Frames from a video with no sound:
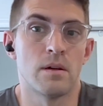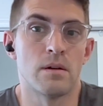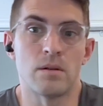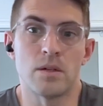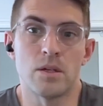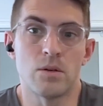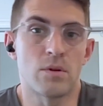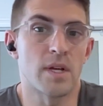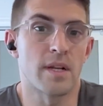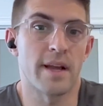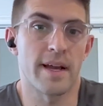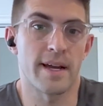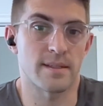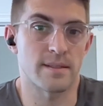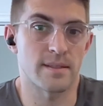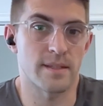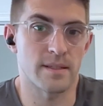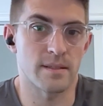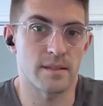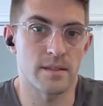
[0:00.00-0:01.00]
you can
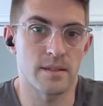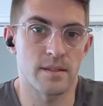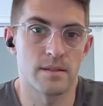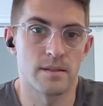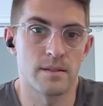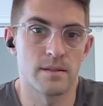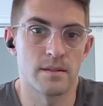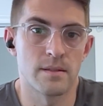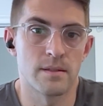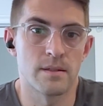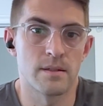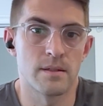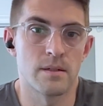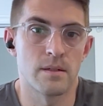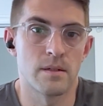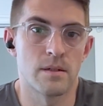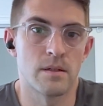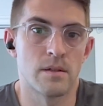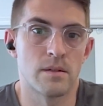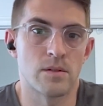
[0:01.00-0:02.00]
access it.
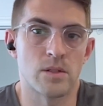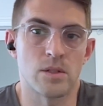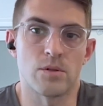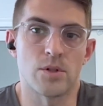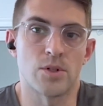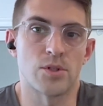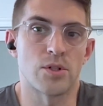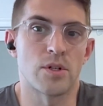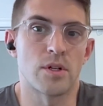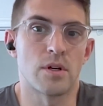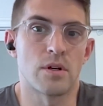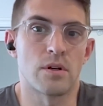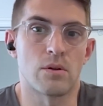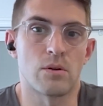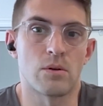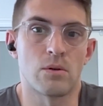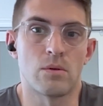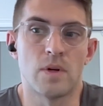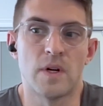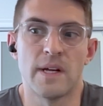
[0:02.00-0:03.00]
So there's
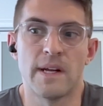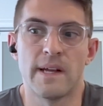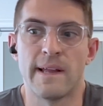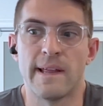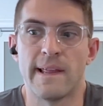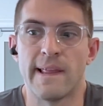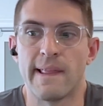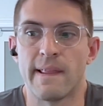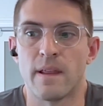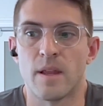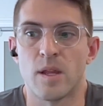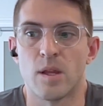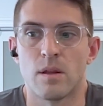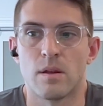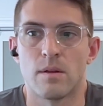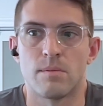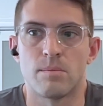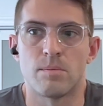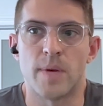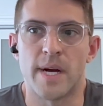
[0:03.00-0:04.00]
no,
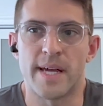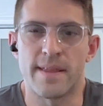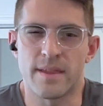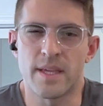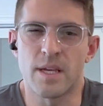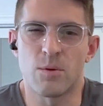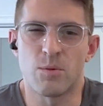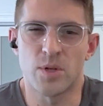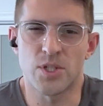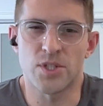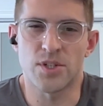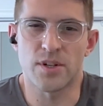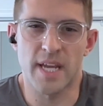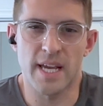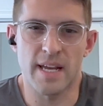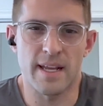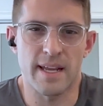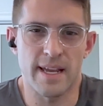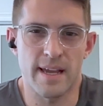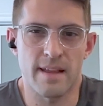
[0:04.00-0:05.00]
I think what you're
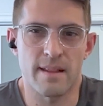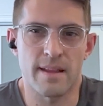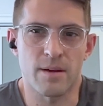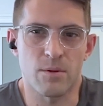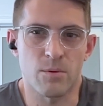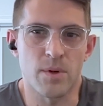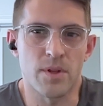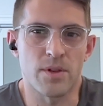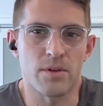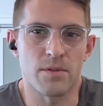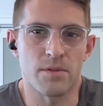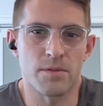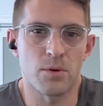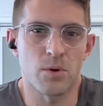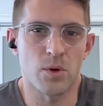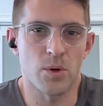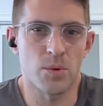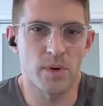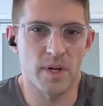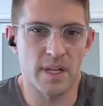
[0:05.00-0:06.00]
getting at, like with a
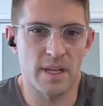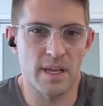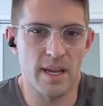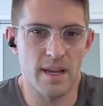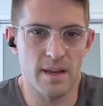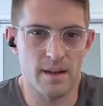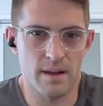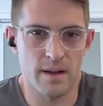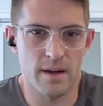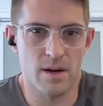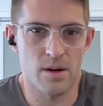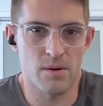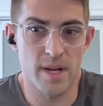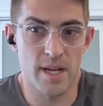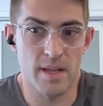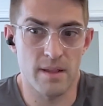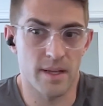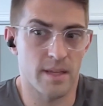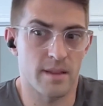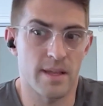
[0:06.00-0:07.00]
401k and
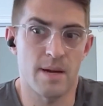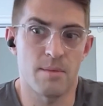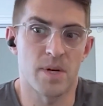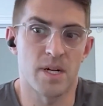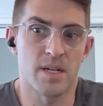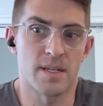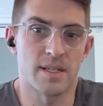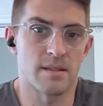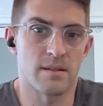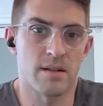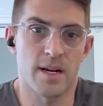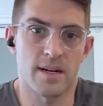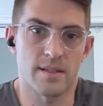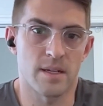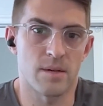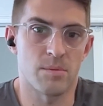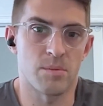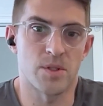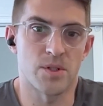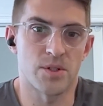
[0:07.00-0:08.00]
IRA, like that money's locked
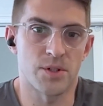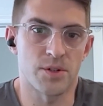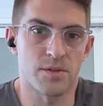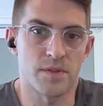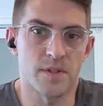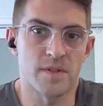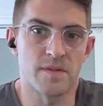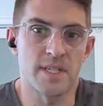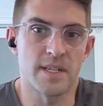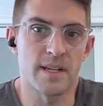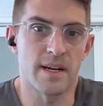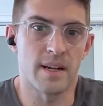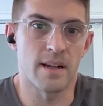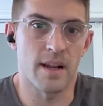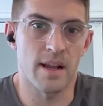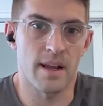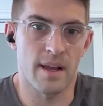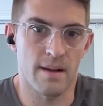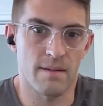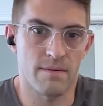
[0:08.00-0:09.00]
up until you're 59
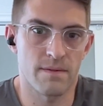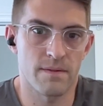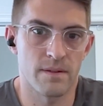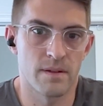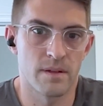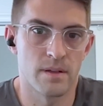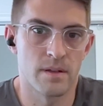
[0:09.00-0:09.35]
and a half.